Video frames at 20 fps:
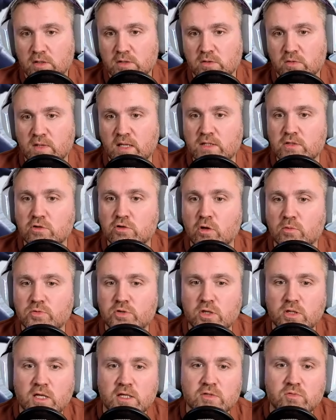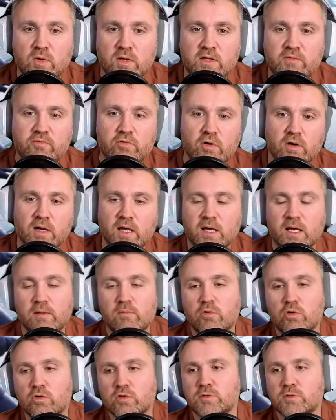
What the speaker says: So that's an option as well. If you're like, I'm a low